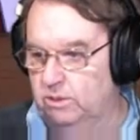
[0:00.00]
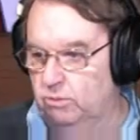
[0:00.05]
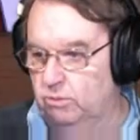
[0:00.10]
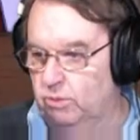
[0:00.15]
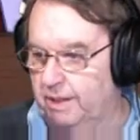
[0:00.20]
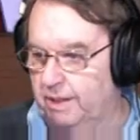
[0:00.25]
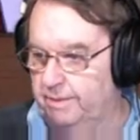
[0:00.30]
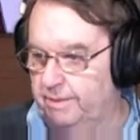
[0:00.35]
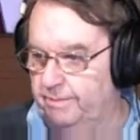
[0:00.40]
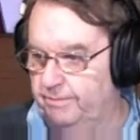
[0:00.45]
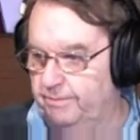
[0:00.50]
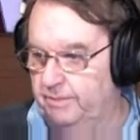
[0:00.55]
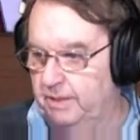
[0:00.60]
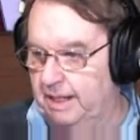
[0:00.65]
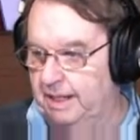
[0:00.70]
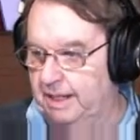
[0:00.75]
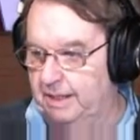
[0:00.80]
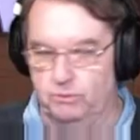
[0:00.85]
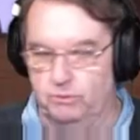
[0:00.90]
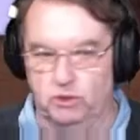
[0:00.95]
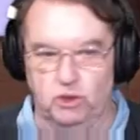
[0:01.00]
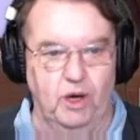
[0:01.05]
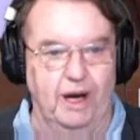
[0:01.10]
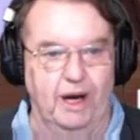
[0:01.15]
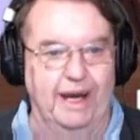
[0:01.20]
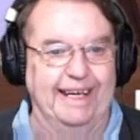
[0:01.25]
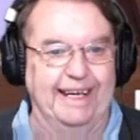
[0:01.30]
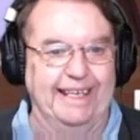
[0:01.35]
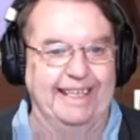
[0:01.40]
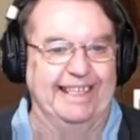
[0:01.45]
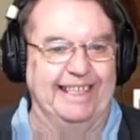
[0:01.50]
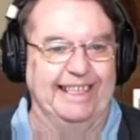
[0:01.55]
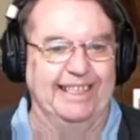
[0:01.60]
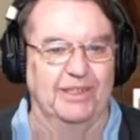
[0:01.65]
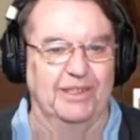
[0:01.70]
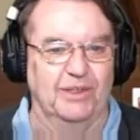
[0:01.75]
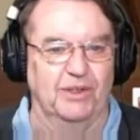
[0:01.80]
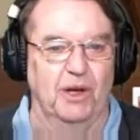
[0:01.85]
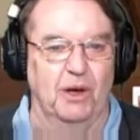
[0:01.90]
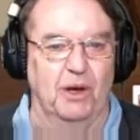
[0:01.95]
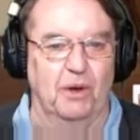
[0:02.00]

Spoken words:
one. I'm trying to go